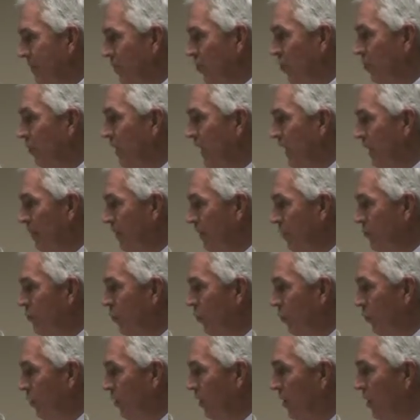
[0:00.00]
You're coming to
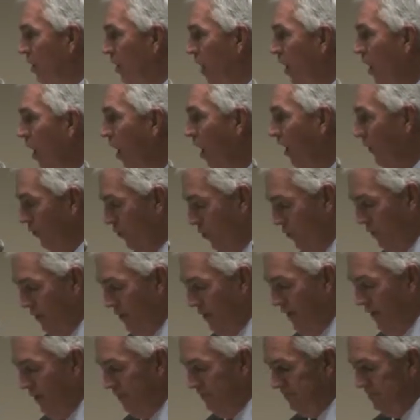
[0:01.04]
work on
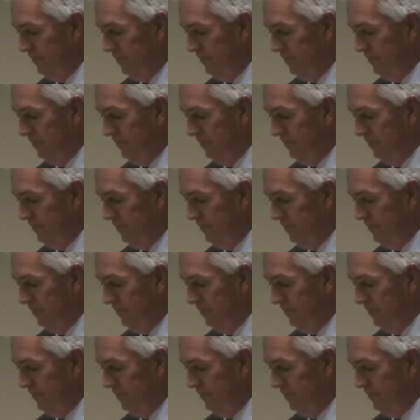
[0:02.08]
ODOT.